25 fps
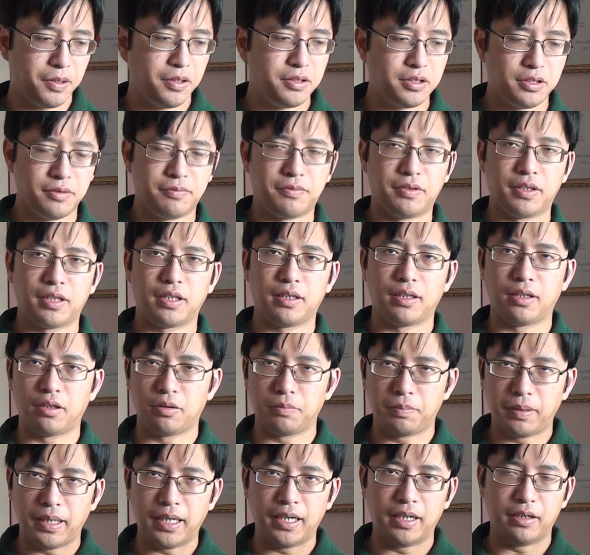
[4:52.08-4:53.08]
bows are very
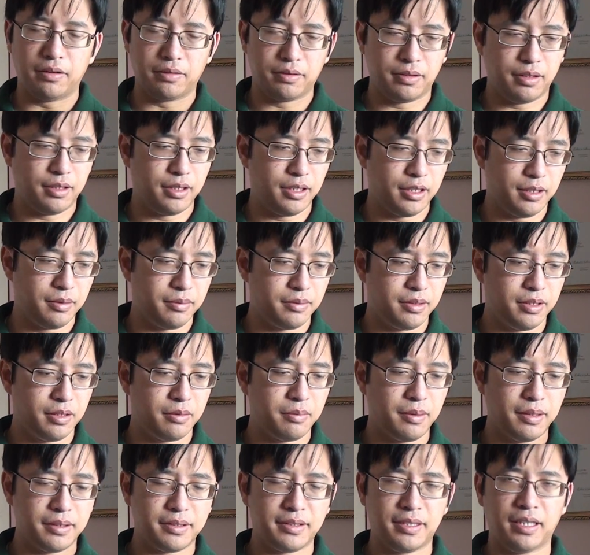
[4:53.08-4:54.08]
low powered.
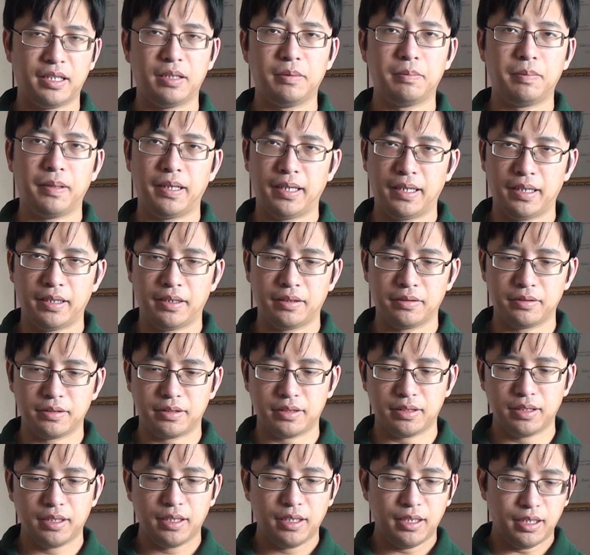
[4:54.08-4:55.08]
They're about 10
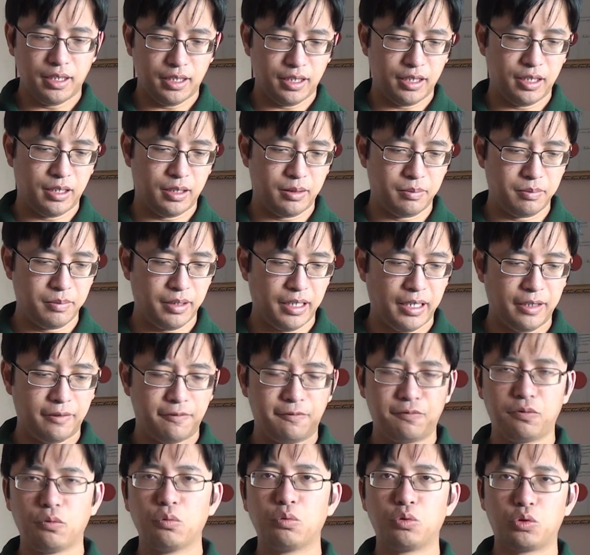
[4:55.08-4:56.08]
pounds. At
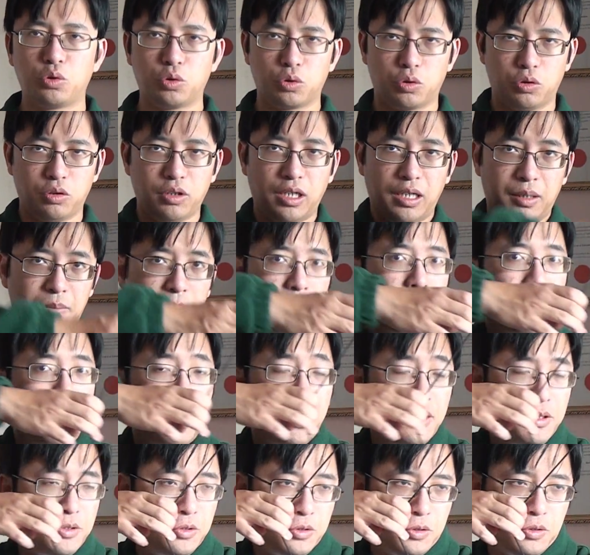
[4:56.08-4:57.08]
full draw, at
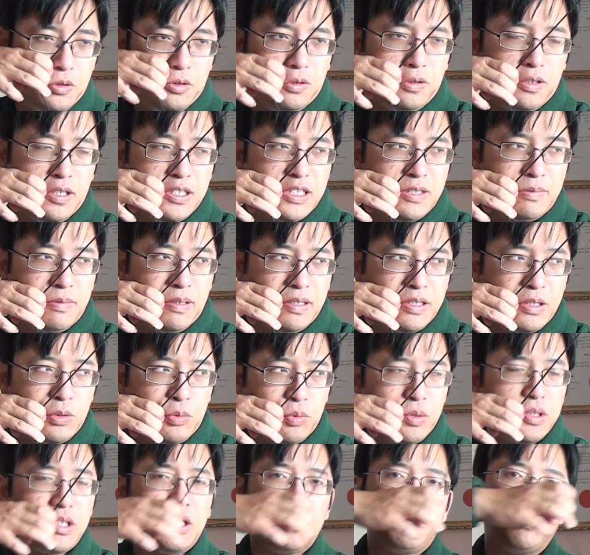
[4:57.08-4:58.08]
my draw, it's around
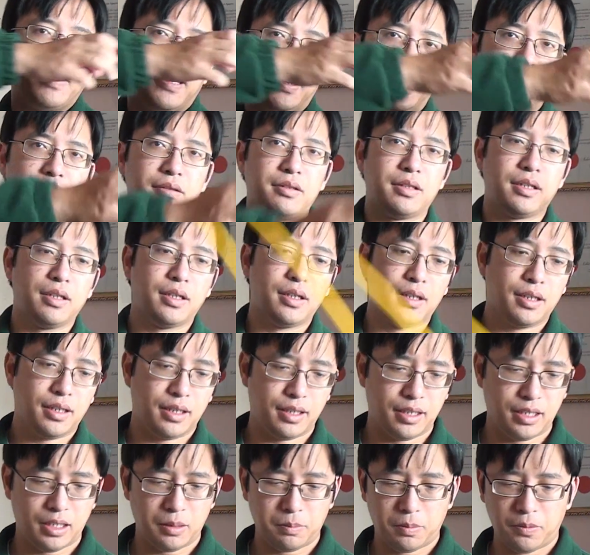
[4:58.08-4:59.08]
20 pound.
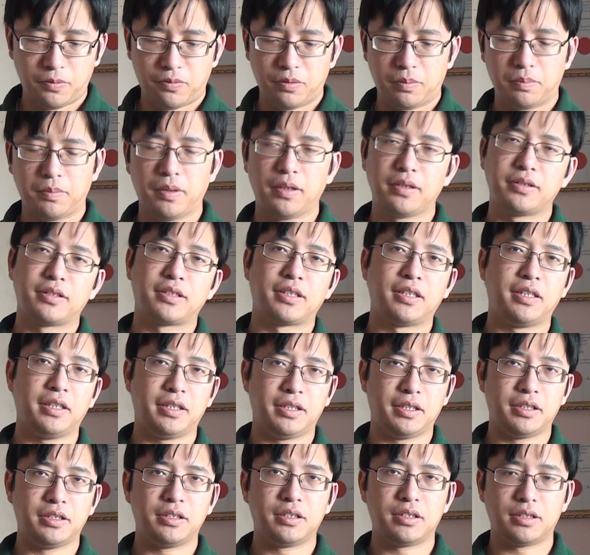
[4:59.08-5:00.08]
But for most
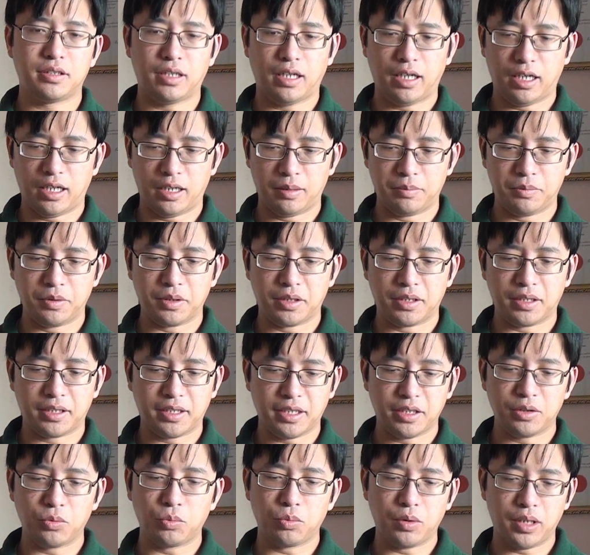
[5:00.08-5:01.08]
kids, you can
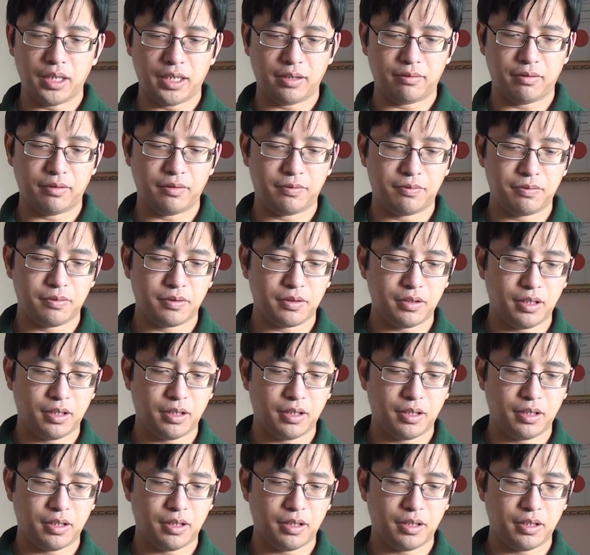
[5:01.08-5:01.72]
get away with